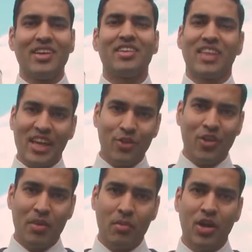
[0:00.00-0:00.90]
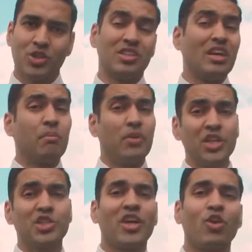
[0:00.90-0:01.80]
Thank you very much. Please
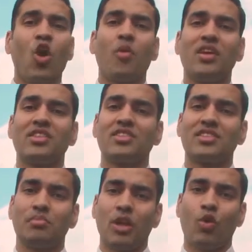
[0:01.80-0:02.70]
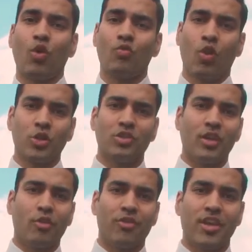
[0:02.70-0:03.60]
share your comments below on what you think
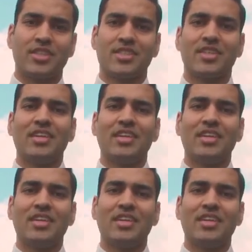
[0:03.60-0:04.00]
of it.